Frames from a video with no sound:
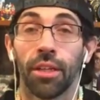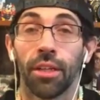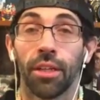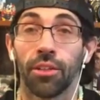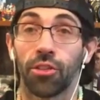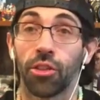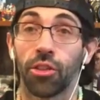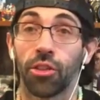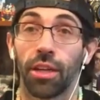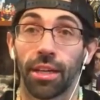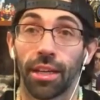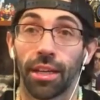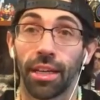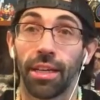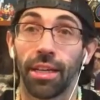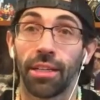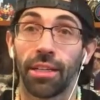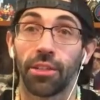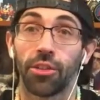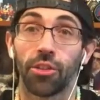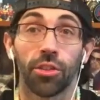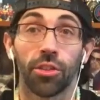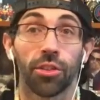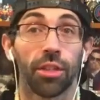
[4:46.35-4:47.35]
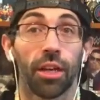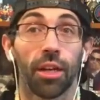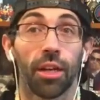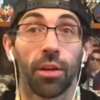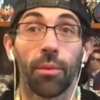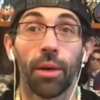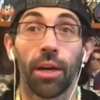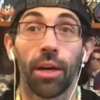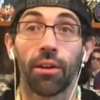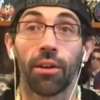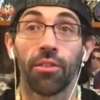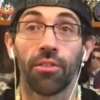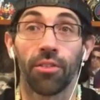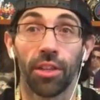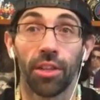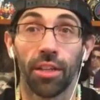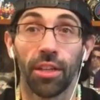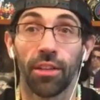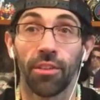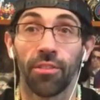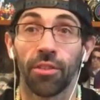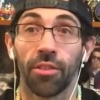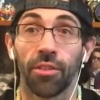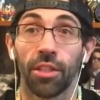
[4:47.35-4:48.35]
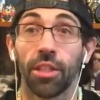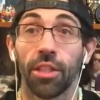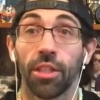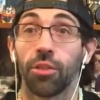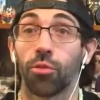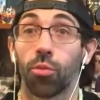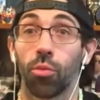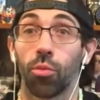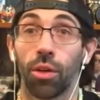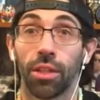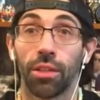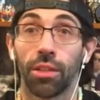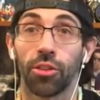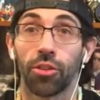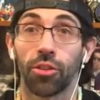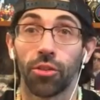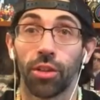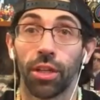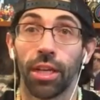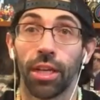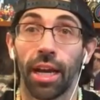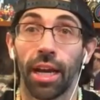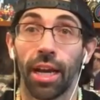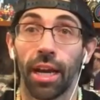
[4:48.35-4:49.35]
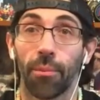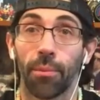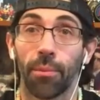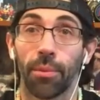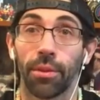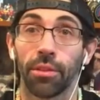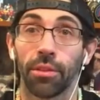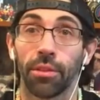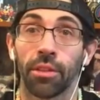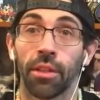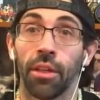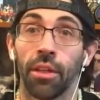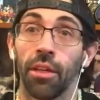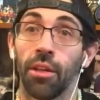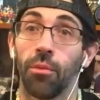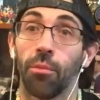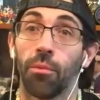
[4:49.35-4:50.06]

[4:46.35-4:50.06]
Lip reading: It's just not a matter of if. It's when the trade happens.